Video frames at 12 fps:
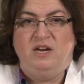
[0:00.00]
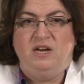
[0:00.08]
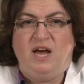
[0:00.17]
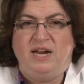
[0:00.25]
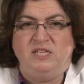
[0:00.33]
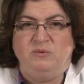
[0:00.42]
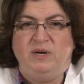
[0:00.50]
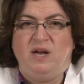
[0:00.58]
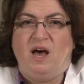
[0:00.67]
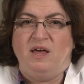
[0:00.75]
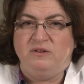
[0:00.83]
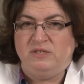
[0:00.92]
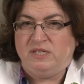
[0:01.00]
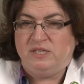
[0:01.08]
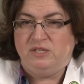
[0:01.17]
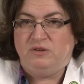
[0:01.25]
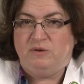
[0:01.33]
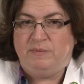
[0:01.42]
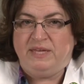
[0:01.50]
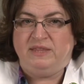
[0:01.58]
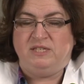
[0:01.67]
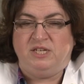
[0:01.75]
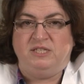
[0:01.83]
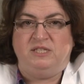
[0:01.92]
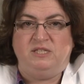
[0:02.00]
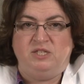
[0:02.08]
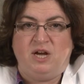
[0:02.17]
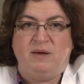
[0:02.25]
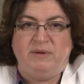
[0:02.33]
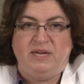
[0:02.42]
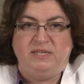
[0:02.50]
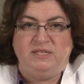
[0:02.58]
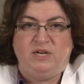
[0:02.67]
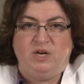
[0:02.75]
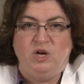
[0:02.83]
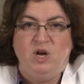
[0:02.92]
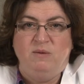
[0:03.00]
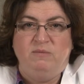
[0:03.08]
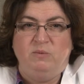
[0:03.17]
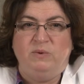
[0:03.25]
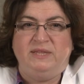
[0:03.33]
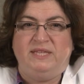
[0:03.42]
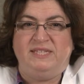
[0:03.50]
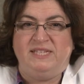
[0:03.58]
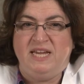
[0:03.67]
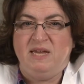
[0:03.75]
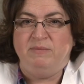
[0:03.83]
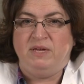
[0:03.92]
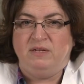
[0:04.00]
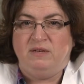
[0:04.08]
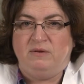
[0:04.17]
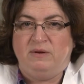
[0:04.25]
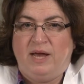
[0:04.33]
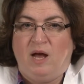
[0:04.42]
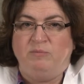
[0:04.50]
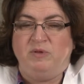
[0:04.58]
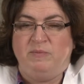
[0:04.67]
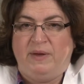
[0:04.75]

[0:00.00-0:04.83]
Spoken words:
not as what others can do to make the dentist's job easier, but what the team can do to help the